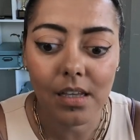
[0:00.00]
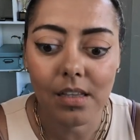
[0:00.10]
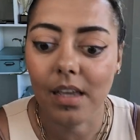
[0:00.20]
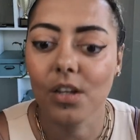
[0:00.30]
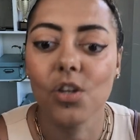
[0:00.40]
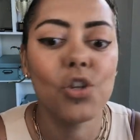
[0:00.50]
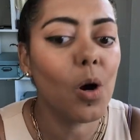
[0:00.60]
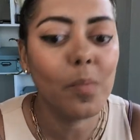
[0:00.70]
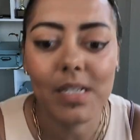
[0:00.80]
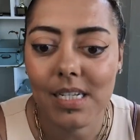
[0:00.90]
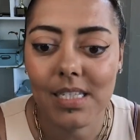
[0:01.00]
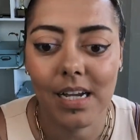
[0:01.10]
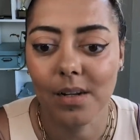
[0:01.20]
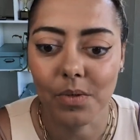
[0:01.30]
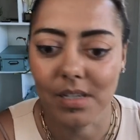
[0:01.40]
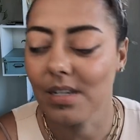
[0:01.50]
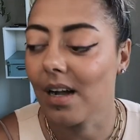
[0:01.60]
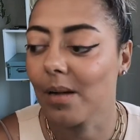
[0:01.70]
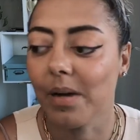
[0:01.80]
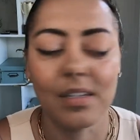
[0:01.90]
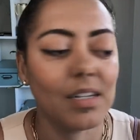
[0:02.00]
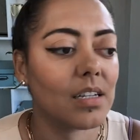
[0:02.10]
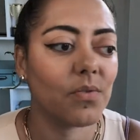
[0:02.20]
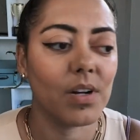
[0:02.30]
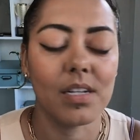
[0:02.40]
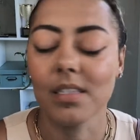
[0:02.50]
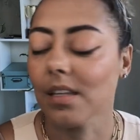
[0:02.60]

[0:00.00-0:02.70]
Like nobody's excited when they talk about index funds.